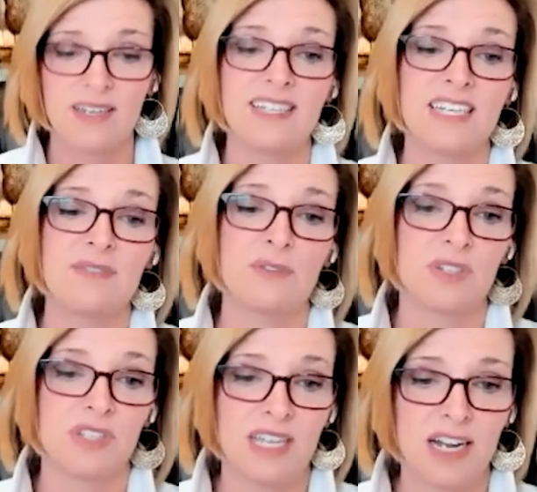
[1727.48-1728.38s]
Not that I even
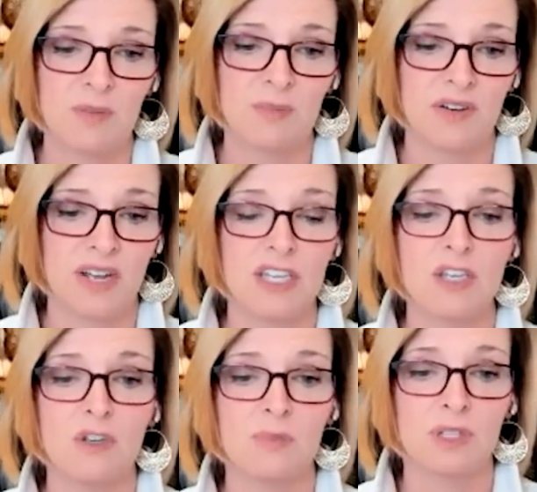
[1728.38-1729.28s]
really care about
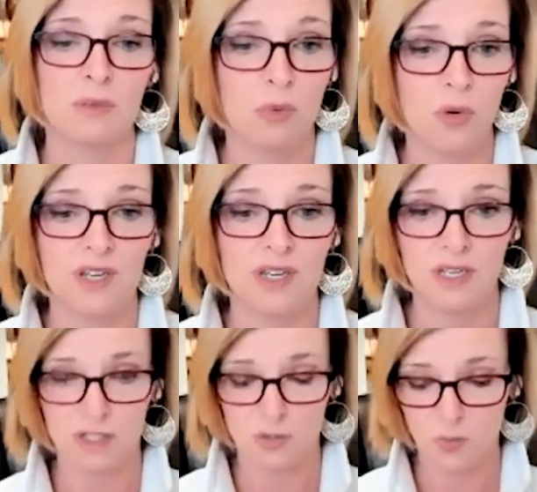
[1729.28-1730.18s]
IQ, but the point
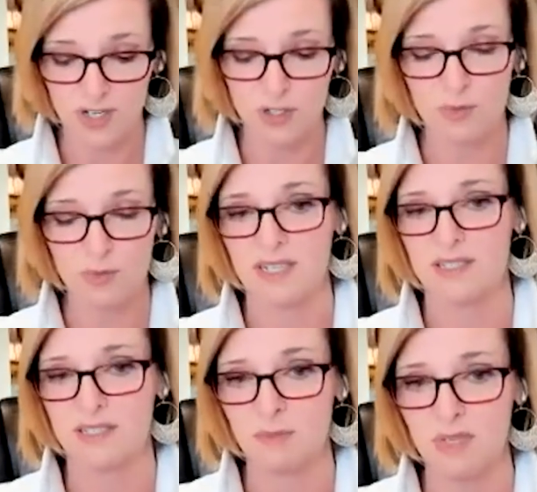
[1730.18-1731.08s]
is, when your brain
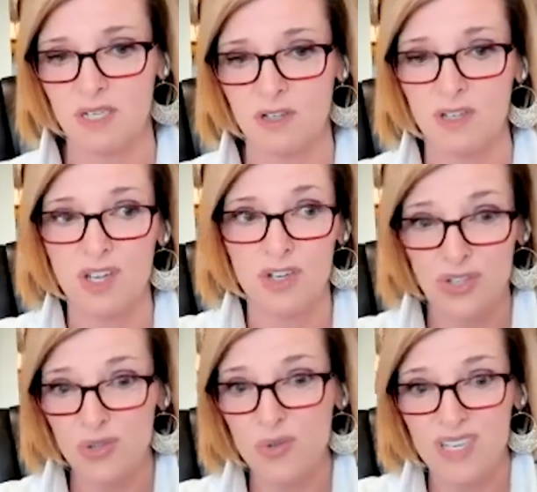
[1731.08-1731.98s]
is in the middle,
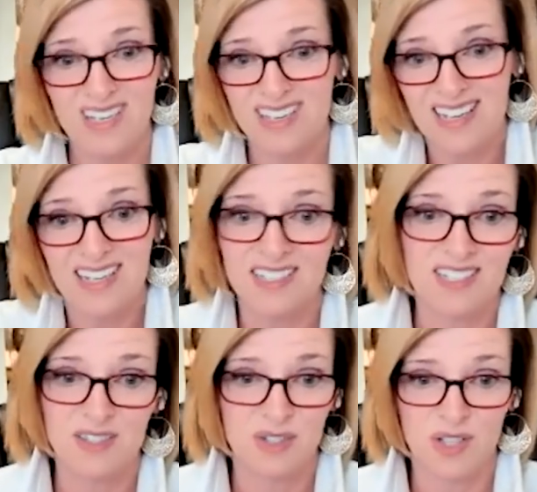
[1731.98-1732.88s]
you can get
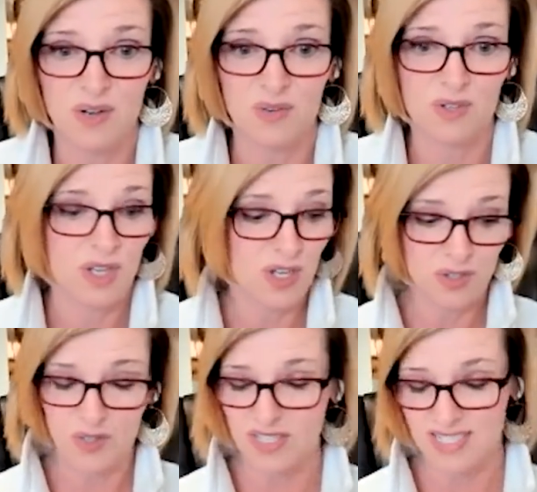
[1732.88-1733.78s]
into the zone.
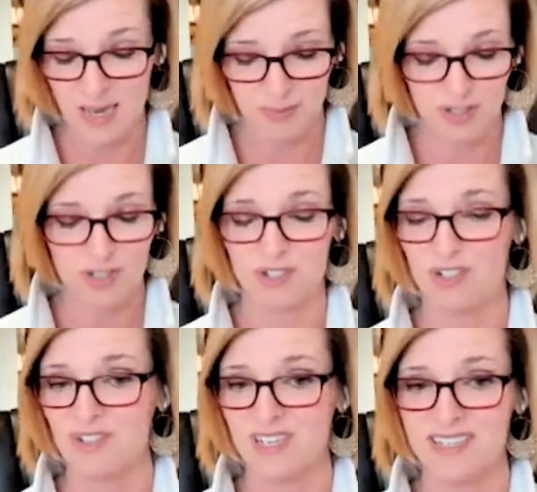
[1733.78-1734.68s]
You can tap into your
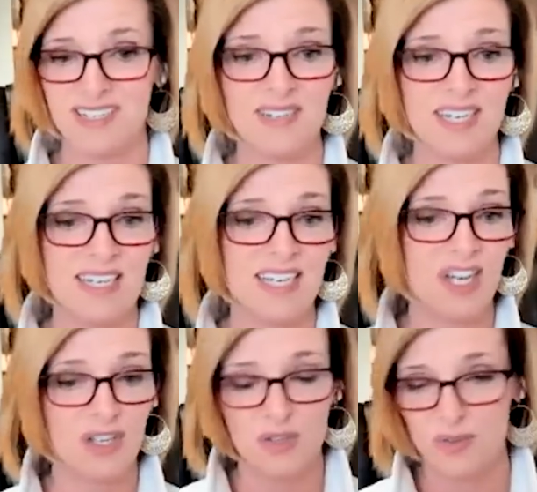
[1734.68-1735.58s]

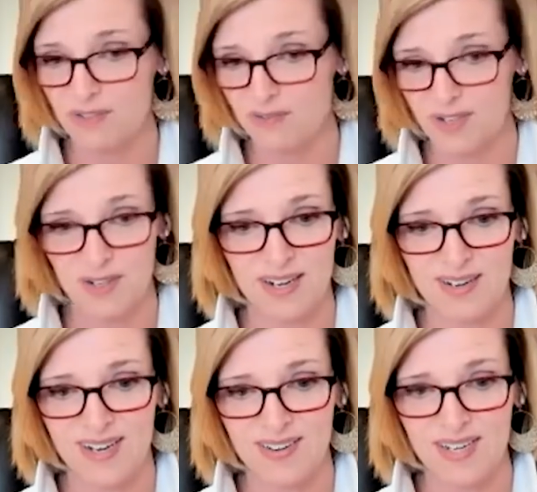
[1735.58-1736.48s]
creativity. You can figure
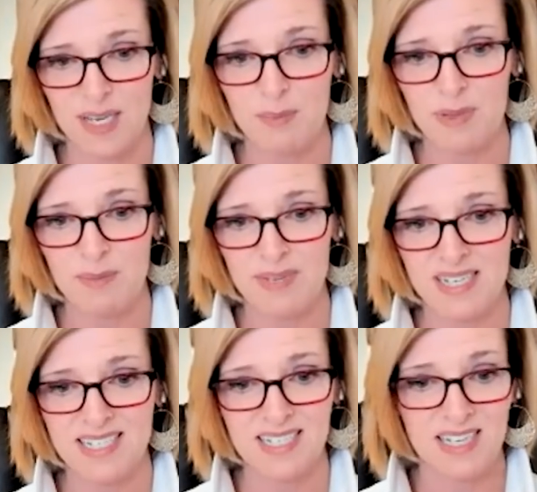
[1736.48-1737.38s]
out how to
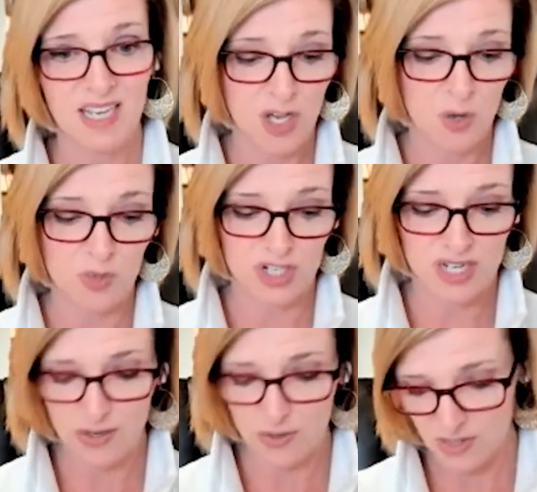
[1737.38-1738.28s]
implement it, which
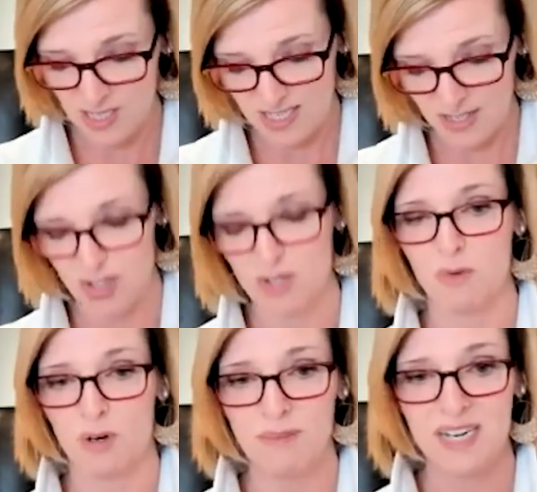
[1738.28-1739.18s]
not only gets you
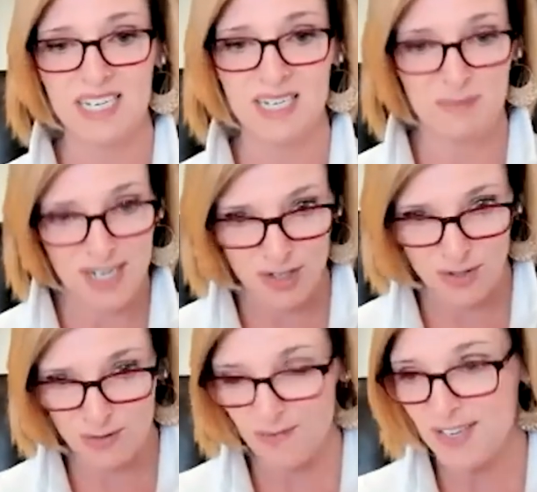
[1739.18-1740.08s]
more money, makes
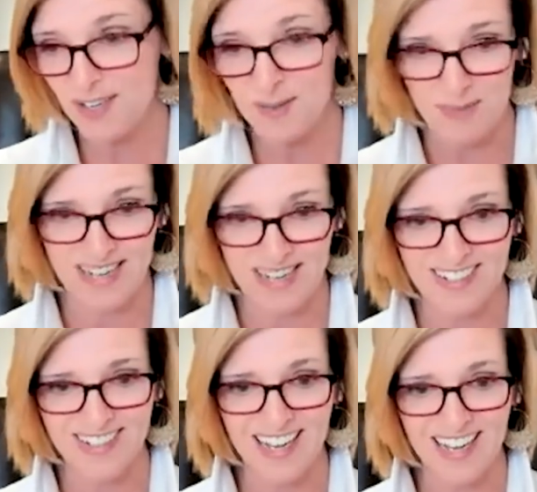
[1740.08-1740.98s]
you feel
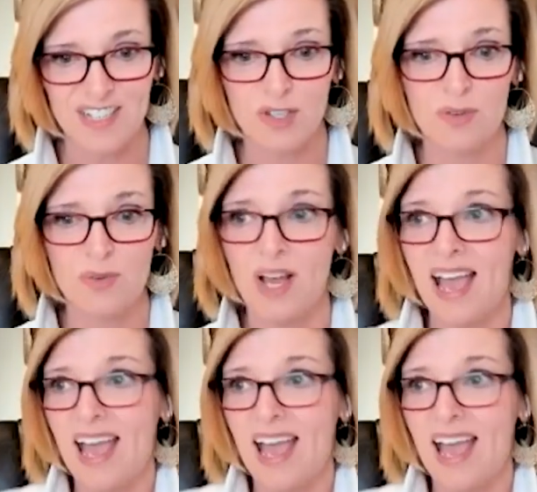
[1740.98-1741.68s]
better, and you